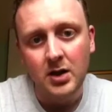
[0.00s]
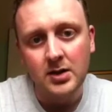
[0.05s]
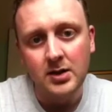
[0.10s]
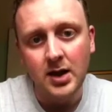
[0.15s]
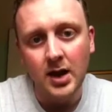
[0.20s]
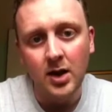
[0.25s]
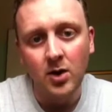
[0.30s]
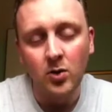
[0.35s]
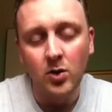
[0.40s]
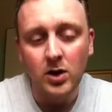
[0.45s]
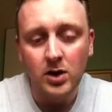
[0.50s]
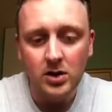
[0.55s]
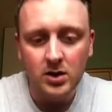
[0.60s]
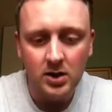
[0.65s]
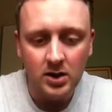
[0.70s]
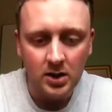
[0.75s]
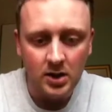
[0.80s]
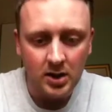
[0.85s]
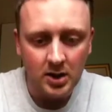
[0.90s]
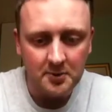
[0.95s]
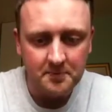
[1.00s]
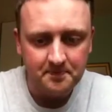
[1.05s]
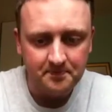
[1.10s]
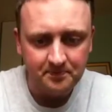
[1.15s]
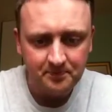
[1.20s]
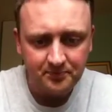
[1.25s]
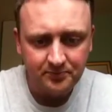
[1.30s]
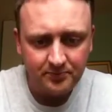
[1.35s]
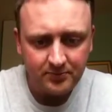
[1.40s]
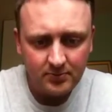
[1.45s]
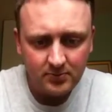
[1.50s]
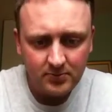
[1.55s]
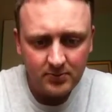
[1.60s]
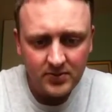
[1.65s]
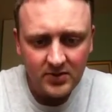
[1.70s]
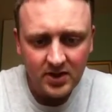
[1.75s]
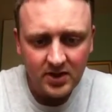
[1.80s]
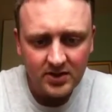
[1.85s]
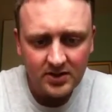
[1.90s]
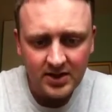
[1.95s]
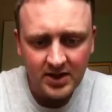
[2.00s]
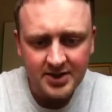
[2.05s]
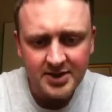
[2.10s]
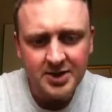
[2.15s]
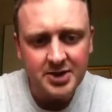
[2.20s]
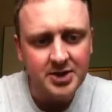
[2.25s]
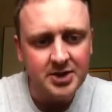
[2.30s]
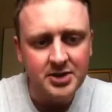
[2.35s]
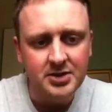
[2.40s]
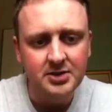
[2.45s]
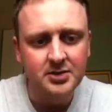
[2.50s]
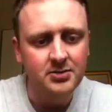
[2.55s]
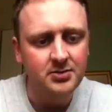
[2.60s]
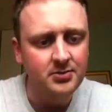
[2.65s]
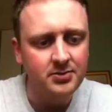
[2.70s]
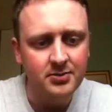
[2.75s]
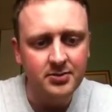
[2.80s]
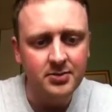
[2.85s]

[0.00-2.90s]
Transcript: Now, this is,